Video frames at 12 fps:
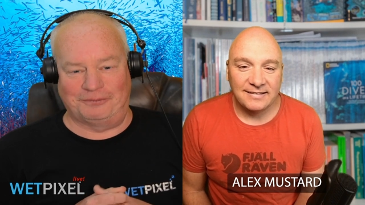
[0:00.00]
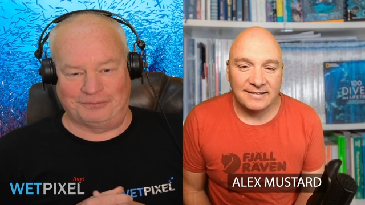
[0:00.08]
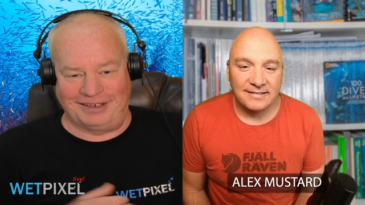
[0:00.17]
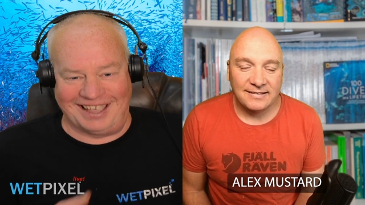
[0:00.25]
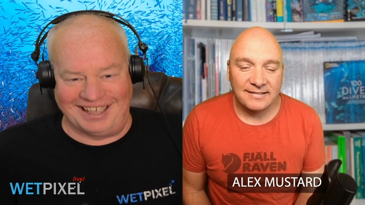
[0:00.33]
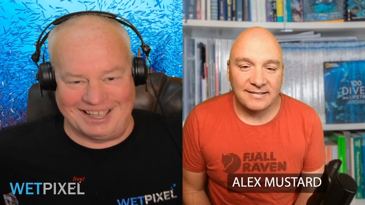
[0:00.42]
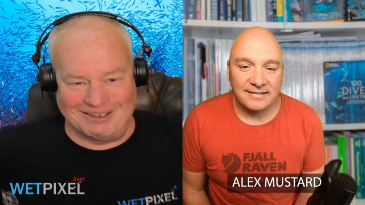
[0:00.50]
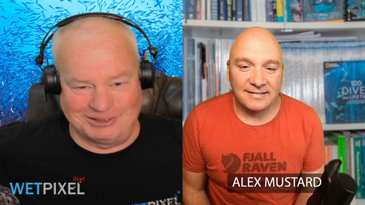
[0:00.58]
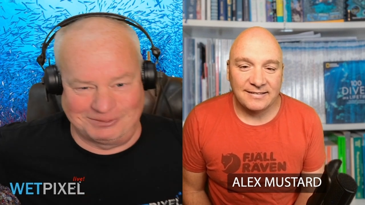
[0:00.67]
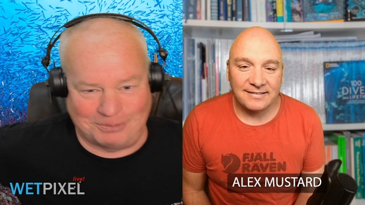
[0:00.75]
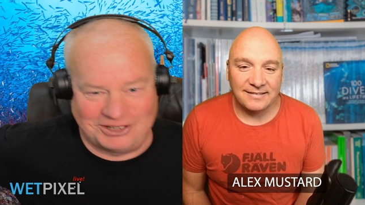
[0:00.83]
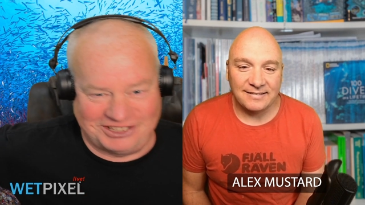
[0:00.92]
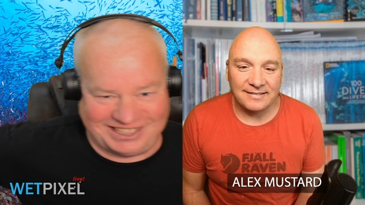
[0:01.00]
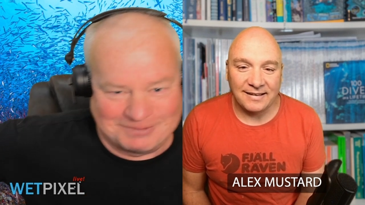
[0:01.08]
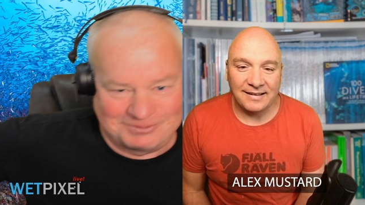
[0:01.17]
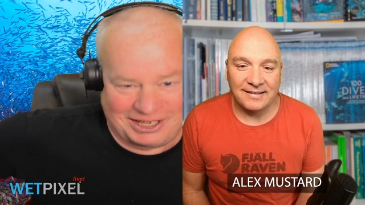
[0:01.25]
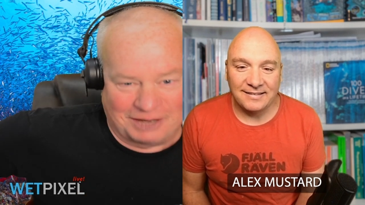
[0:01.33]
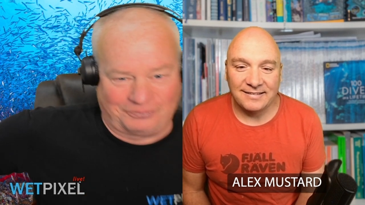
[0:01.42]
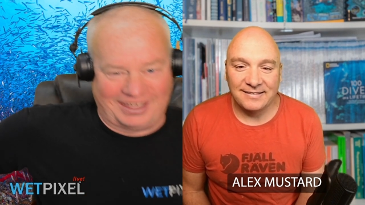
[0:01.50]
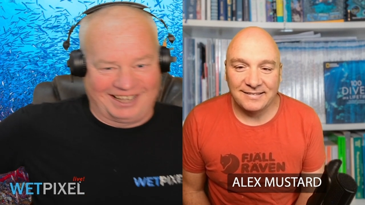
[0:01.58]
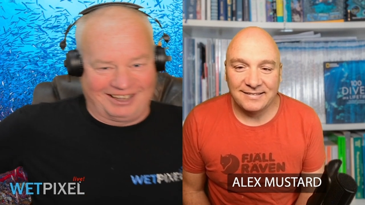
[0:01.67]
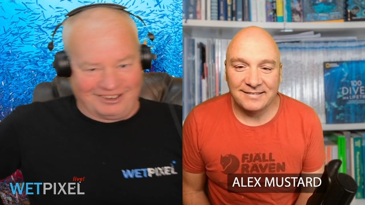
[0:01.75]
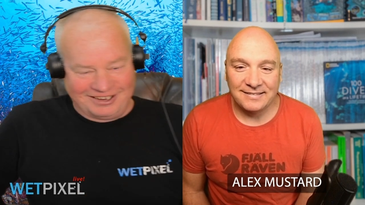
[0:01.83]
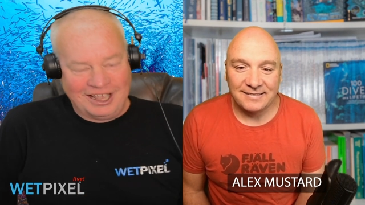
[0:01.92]
Speaker 1: was yeah. pushing
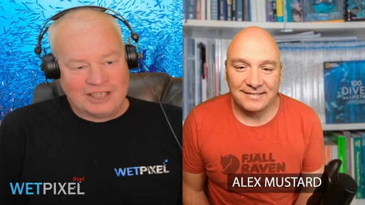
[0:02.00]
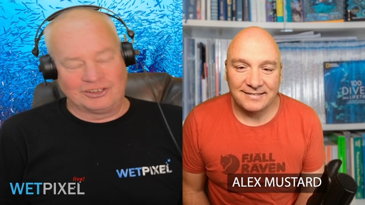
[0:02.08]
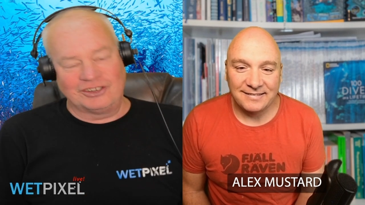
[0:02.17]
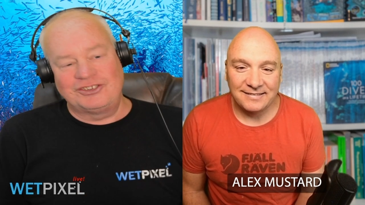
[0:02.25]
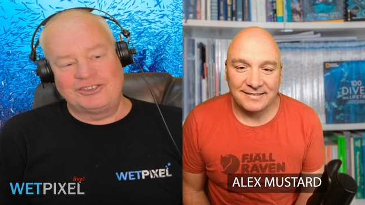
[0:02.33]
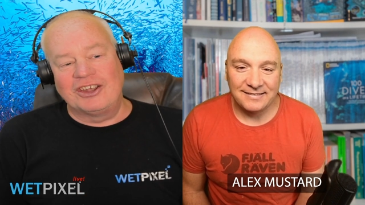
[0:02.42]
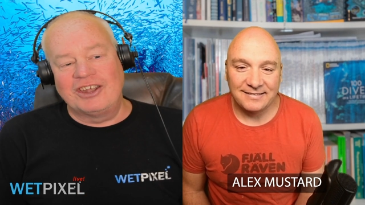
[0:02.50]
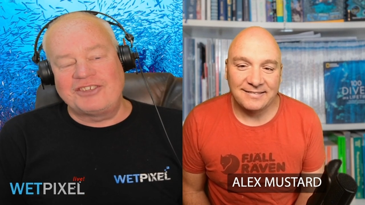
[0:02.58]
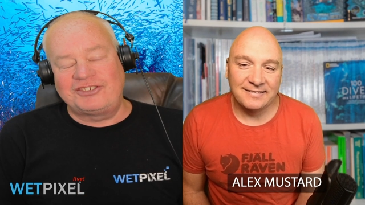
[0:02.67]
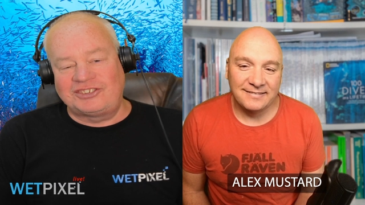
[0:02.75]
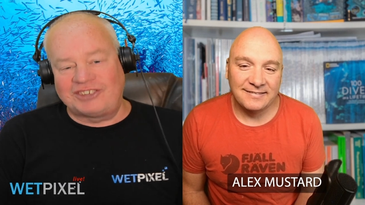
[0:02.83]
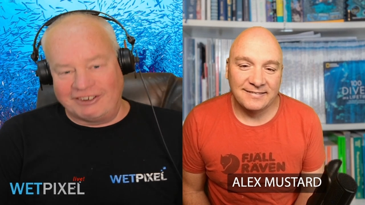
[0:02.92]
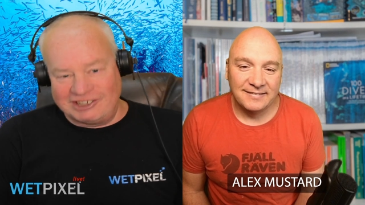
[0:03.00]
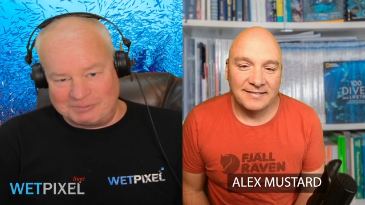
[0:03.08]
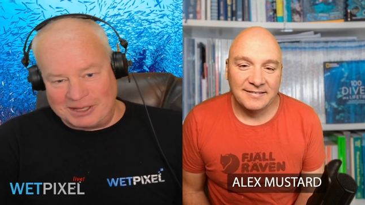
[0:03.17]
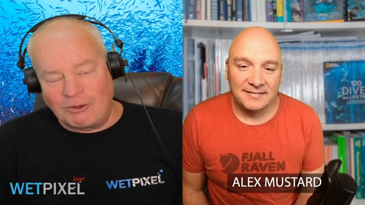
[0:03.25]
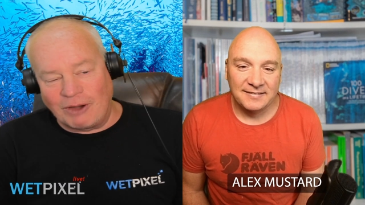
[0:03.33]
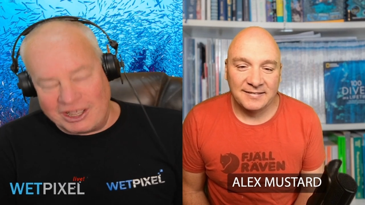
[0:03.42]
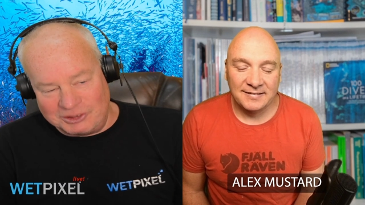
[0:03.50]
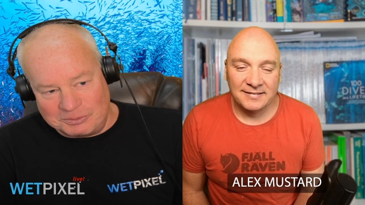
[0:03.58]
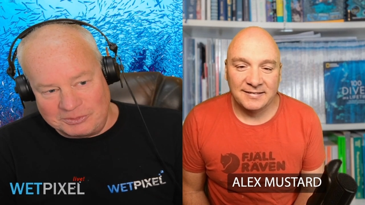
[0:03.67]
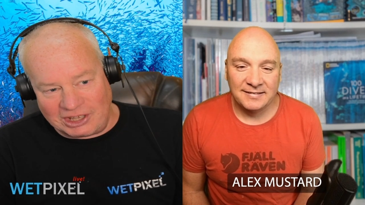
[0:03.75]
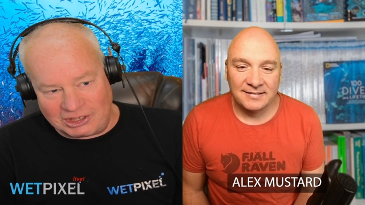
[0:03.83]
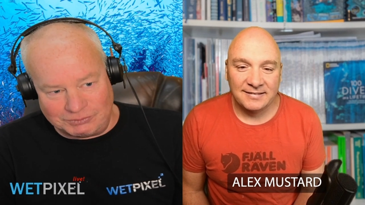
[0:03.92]
himself that hard, so it's not necessary to be
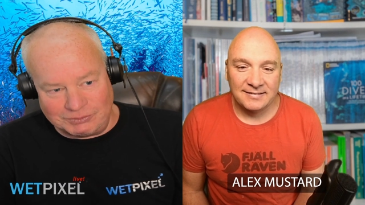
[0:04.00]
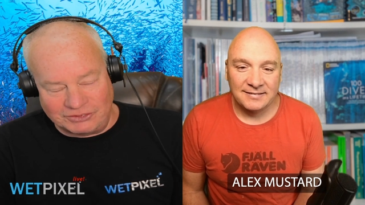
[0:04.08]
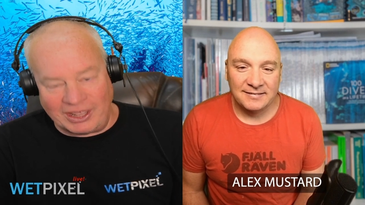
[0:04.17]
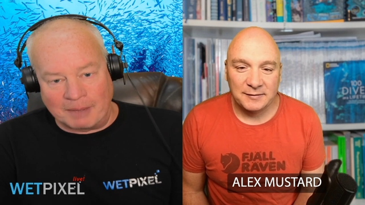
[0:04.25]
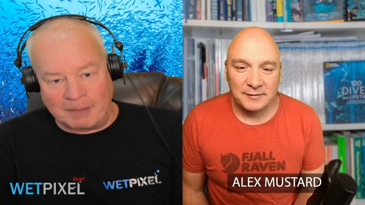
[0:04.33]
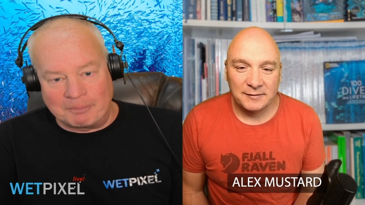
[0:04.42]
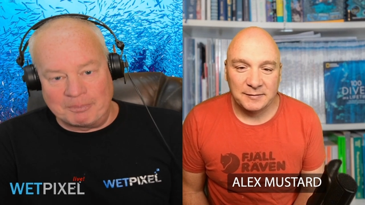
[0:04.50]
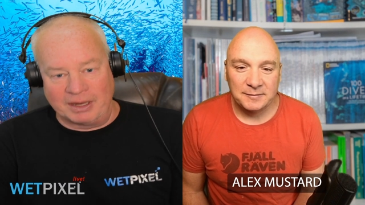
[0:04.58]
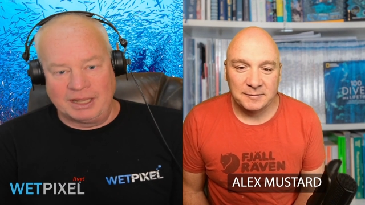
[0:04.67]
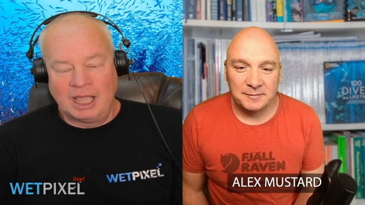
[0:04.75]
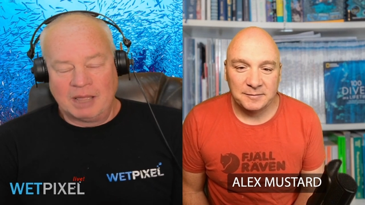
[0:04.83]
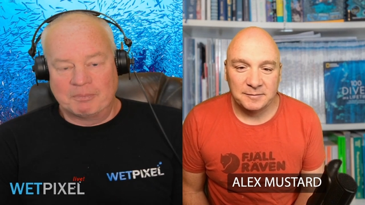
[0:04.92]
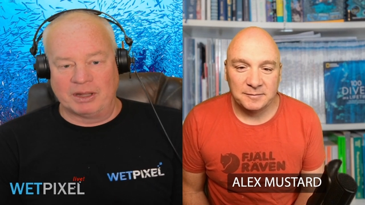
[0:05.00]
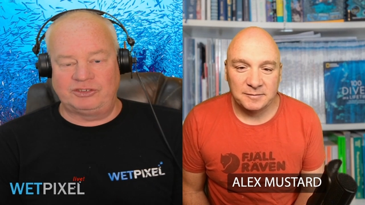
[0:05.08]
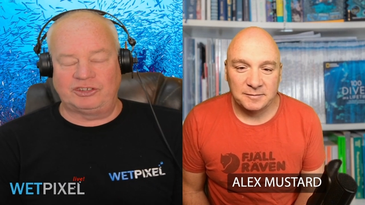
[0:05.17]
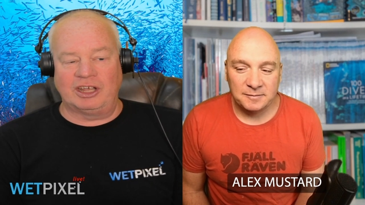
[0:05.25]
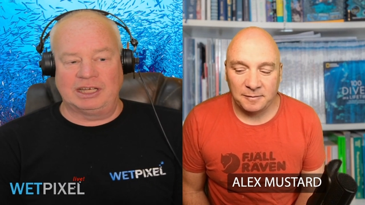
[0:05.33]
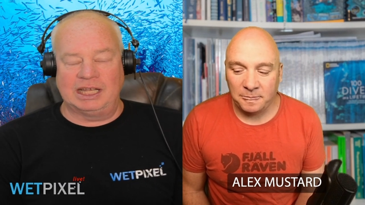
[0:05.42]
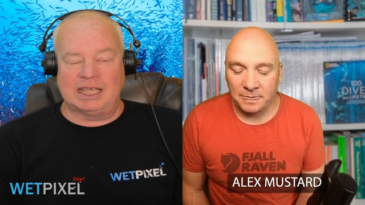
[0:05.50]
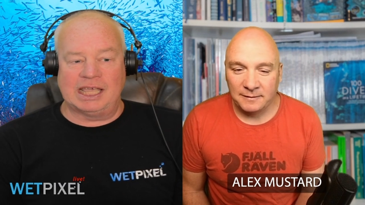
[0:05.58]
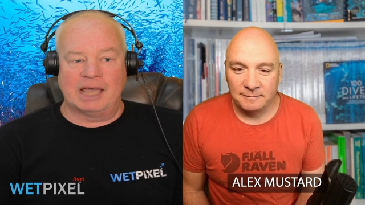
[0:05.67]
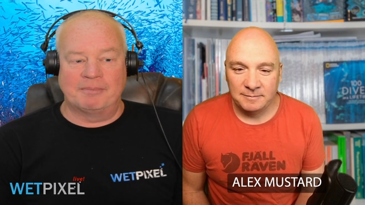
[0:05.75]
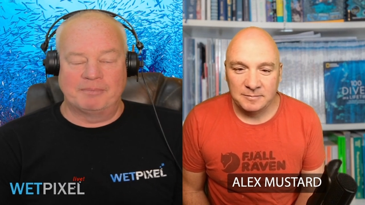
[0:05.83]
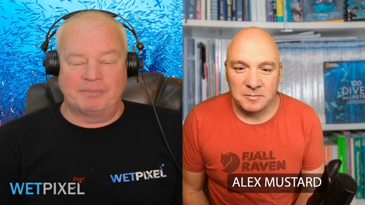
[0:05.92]
quite as obsessive as that. But but
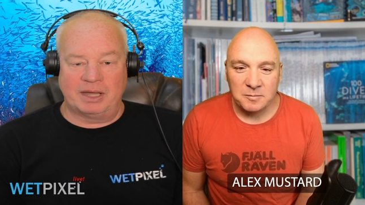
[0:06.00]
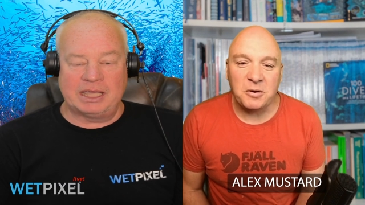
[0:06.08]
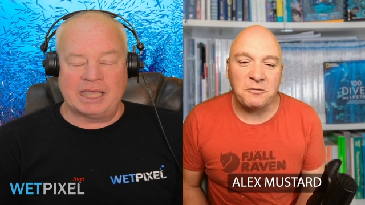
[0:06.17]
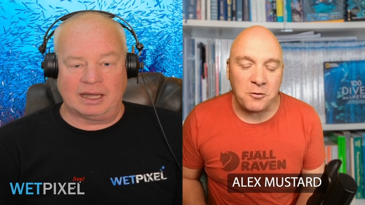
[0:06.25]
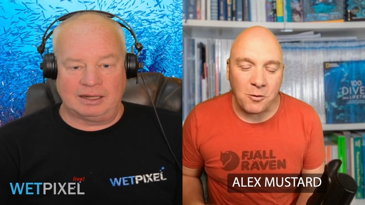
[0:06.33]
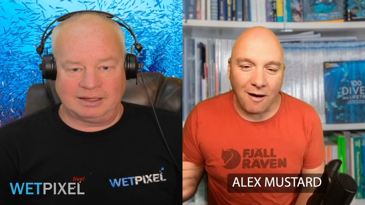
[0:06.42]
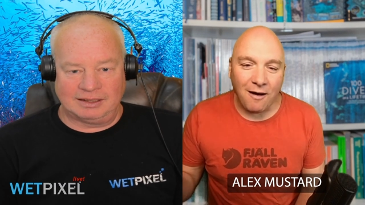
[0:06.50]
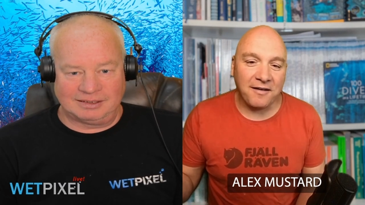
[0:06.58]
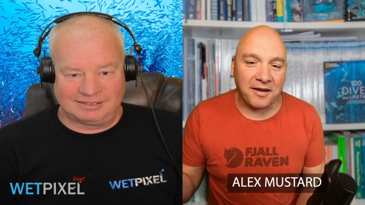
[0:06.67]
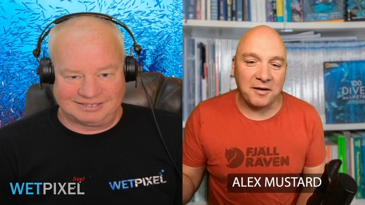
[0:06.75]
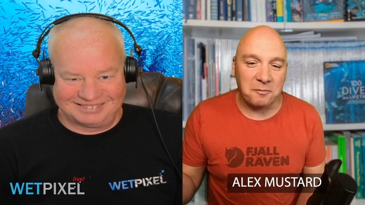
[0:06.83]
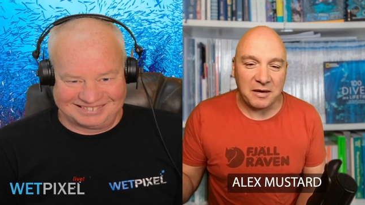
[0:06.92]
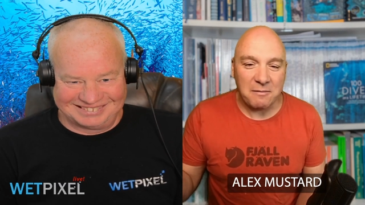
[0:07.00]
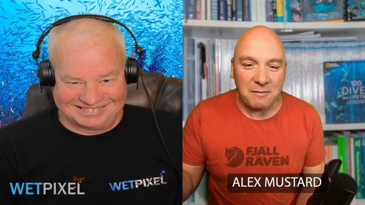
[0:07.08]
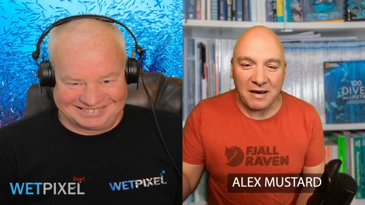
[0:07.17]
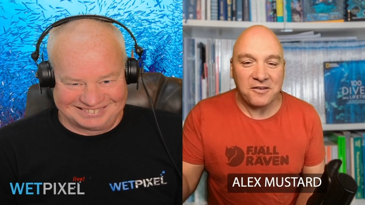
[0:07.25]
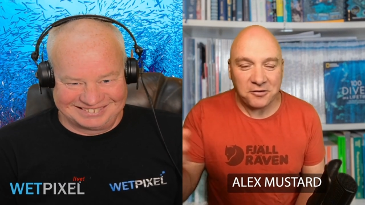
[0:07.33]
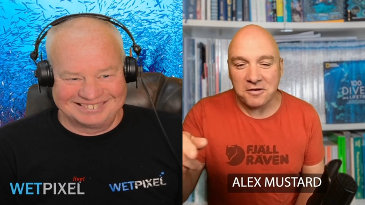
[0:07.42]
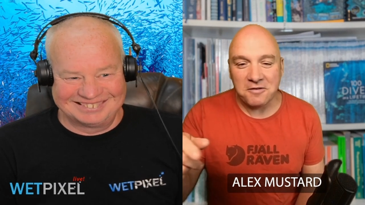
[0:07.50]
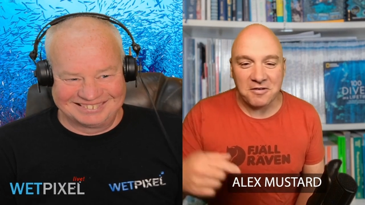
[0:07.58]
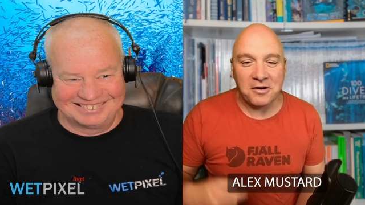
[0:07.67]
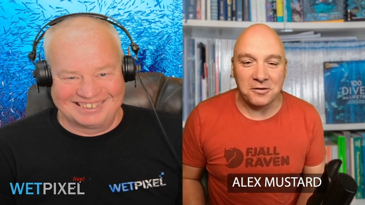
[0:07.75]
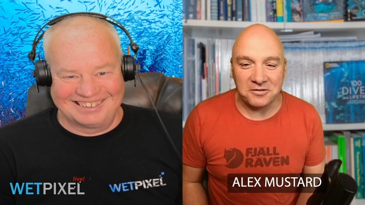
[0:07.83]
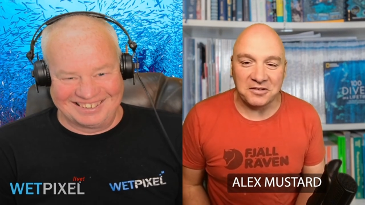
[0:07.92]
certainly, but if um, you are yeah. going to be, make sure you
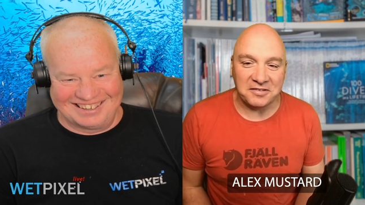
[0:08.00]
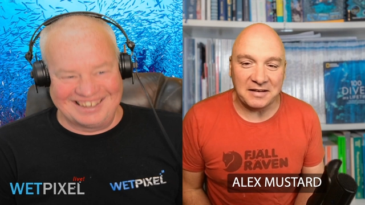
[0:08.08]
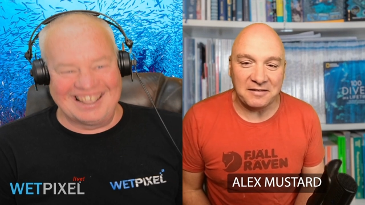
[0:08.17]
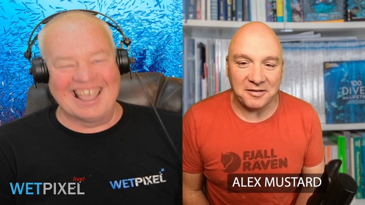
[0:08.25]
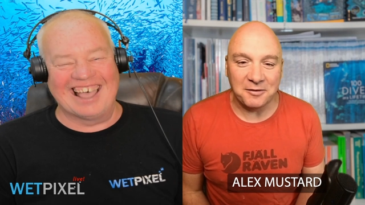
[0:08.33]
record yourself so we